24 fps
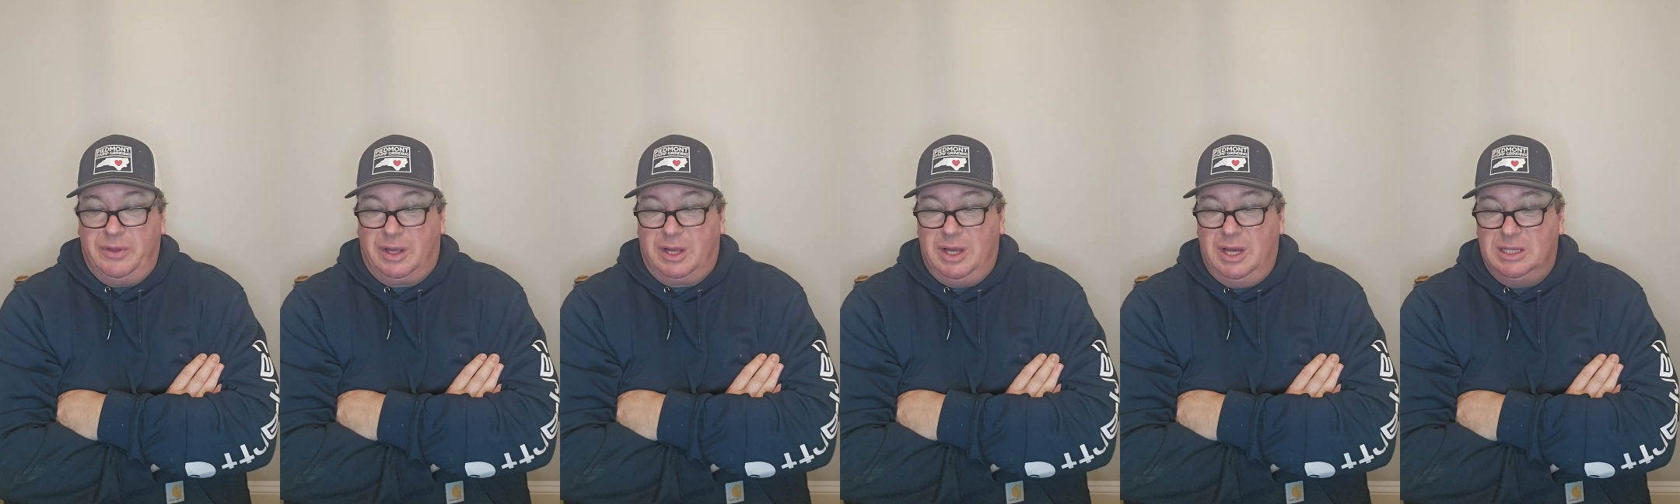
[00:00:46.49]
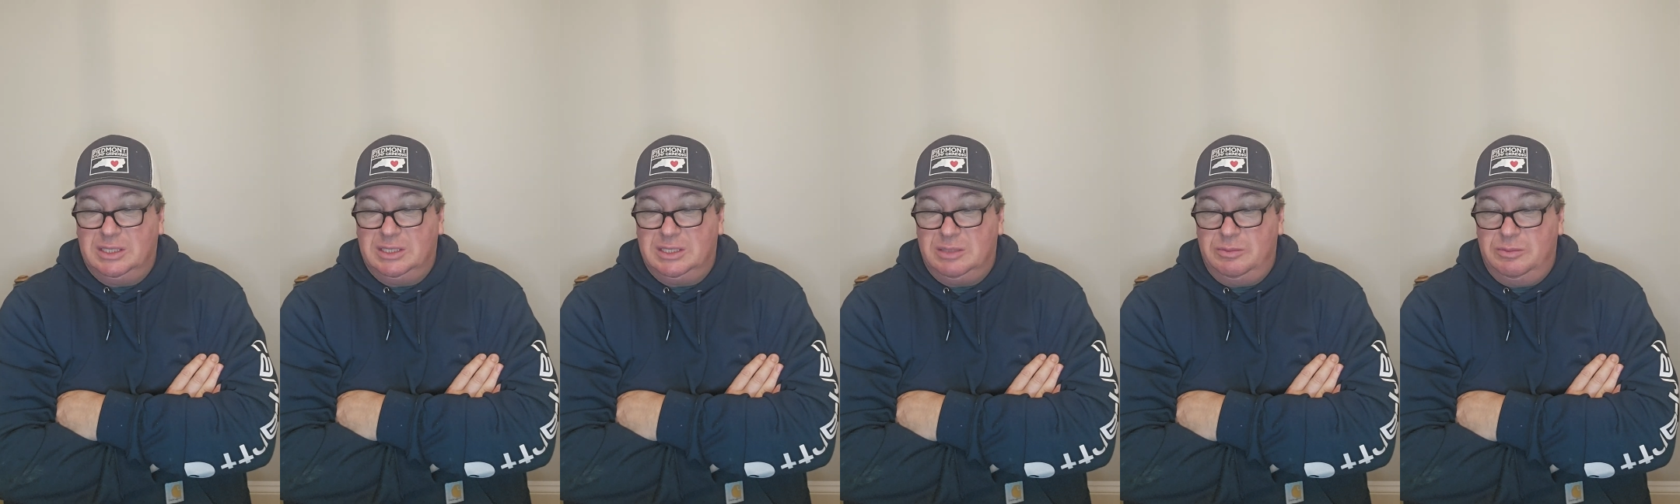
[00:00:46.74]

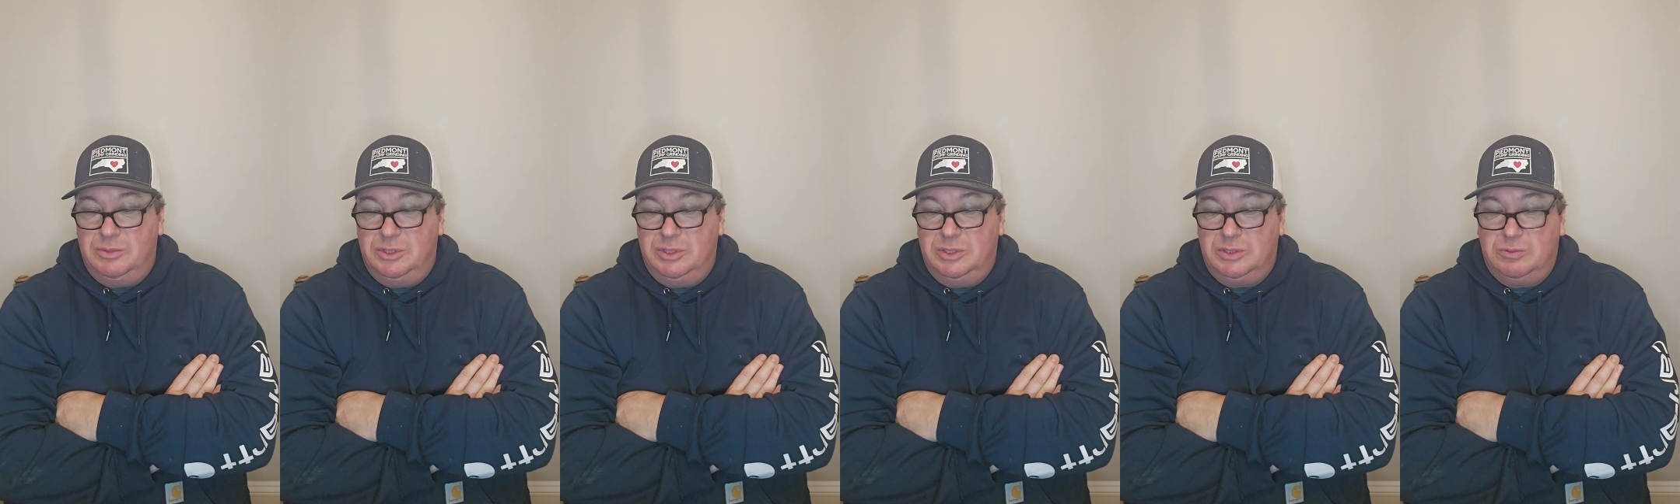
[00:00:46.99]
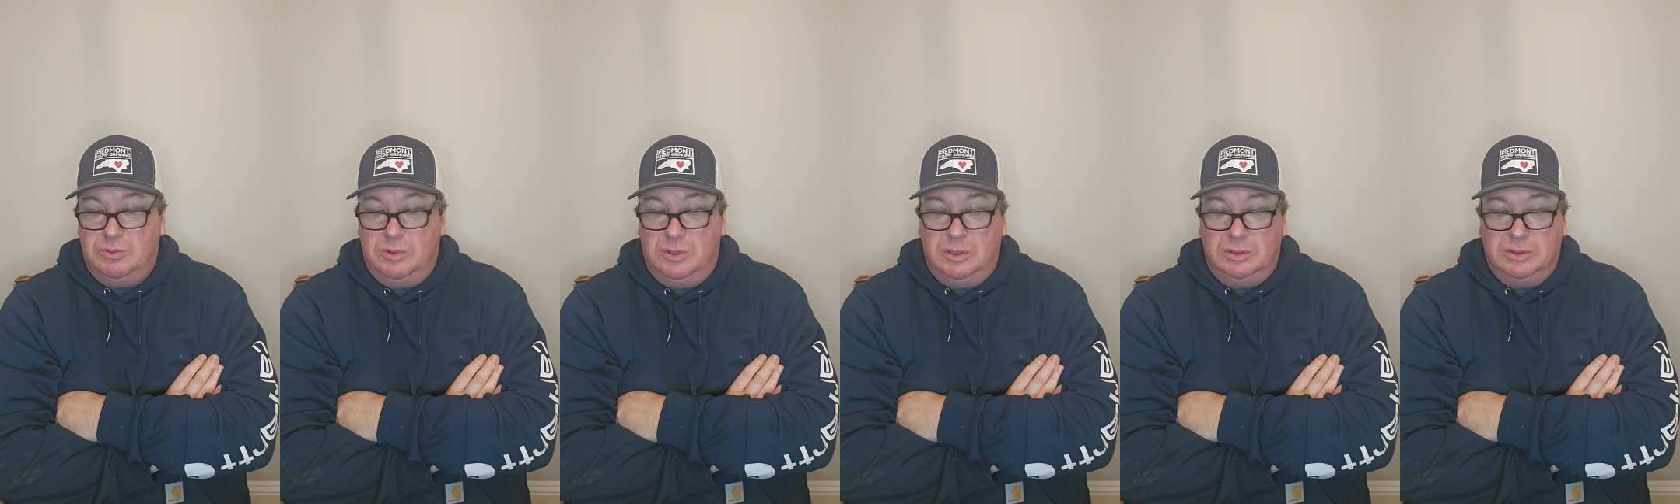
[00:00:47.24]
customers
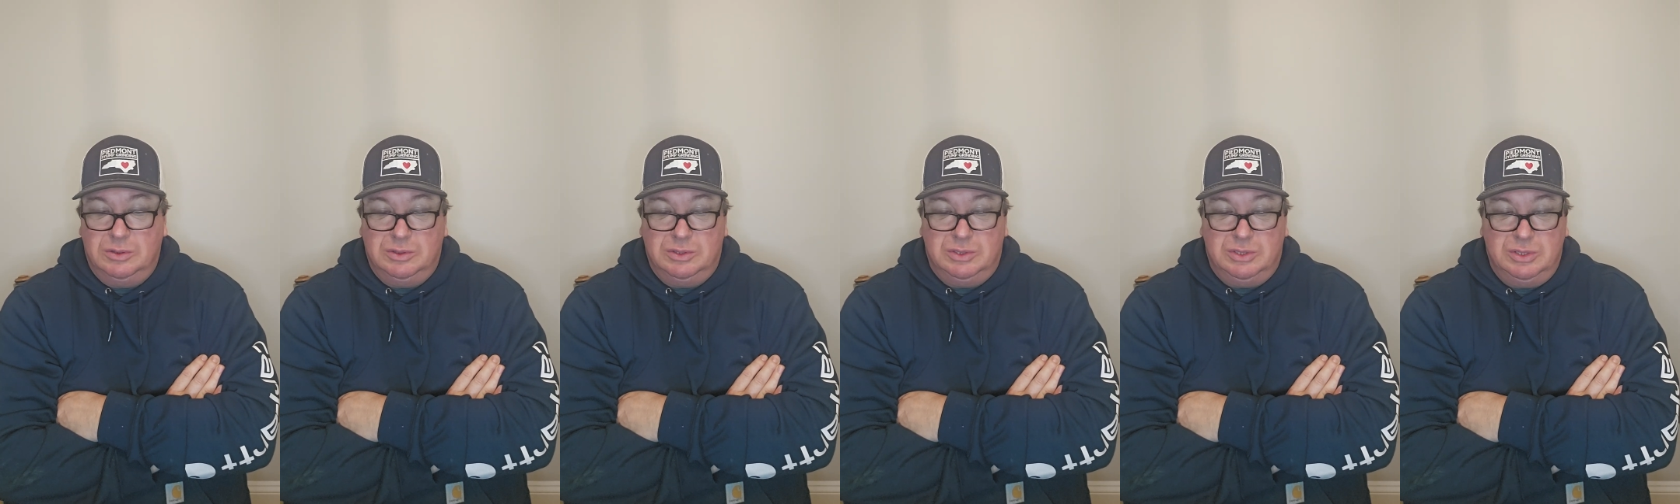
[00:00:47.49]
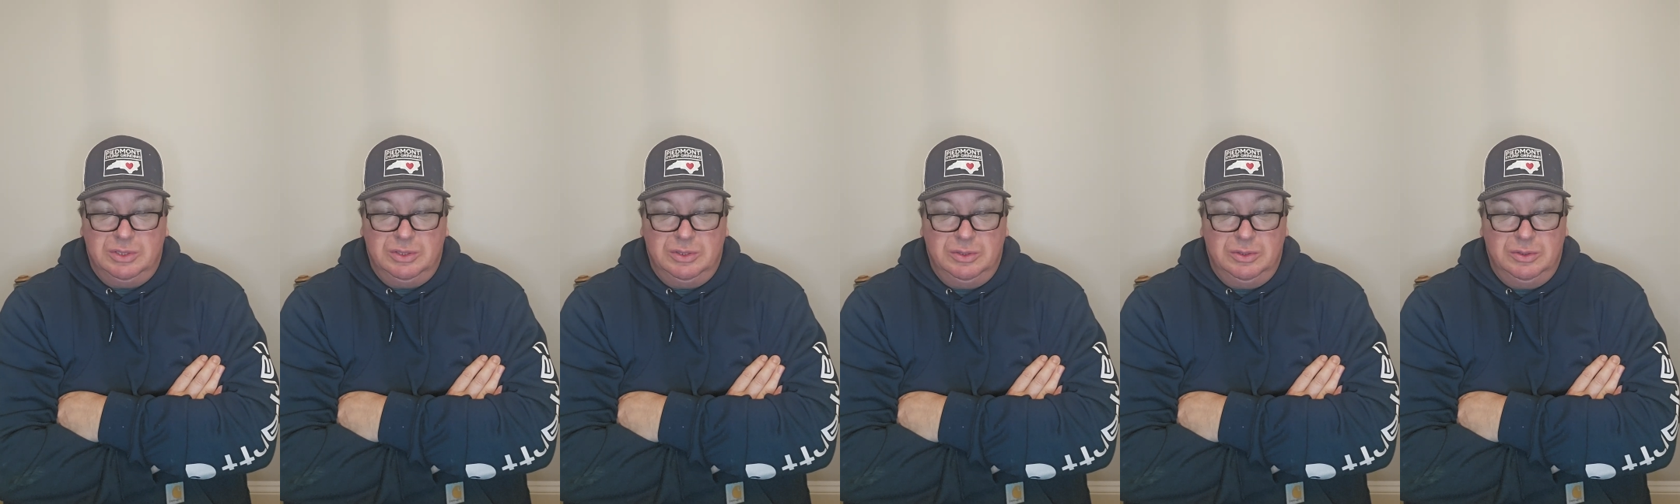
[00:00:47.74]
wanting
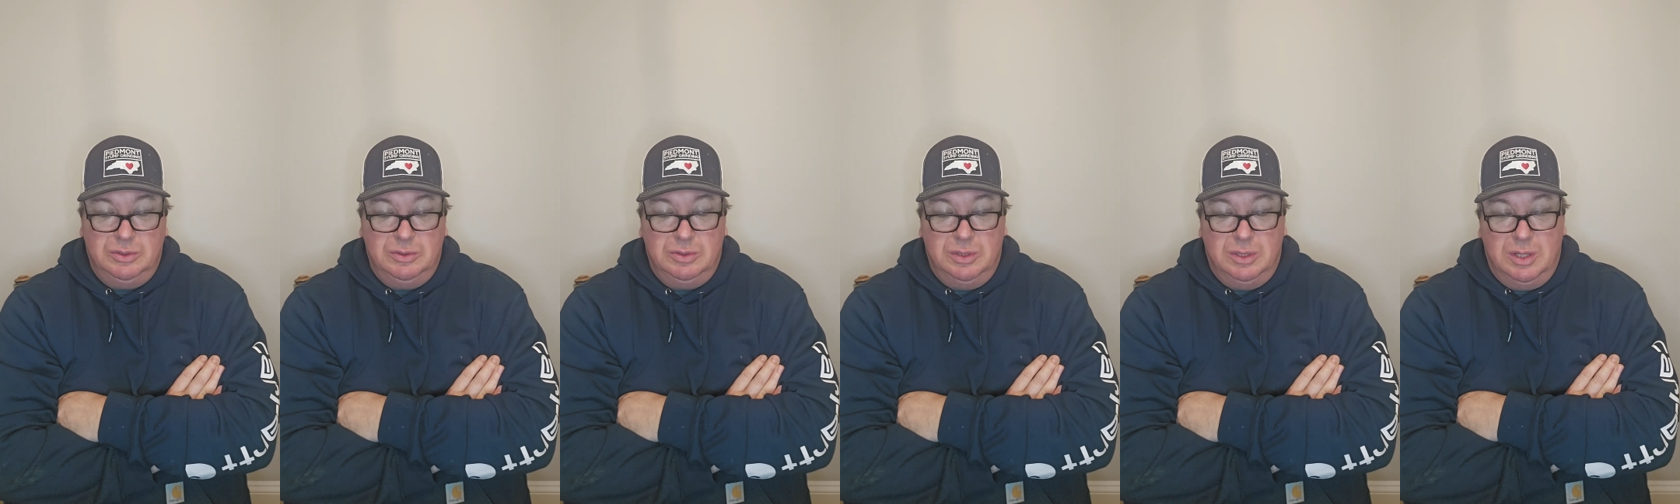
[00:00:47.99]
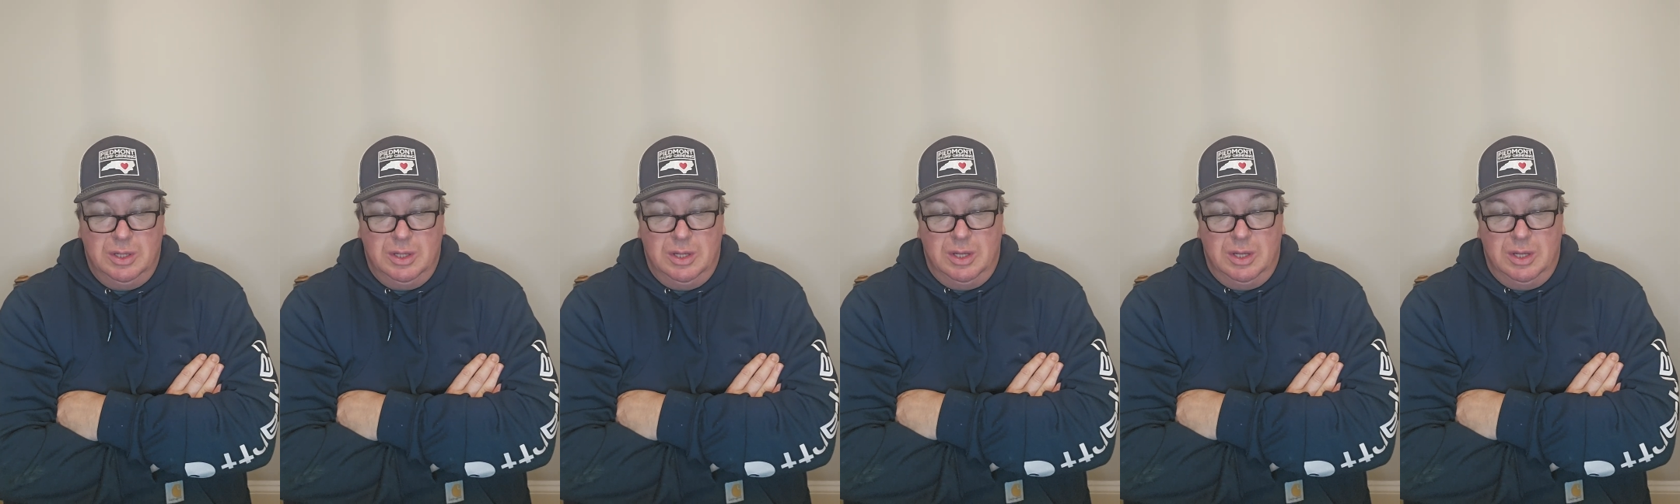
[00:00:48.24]
to,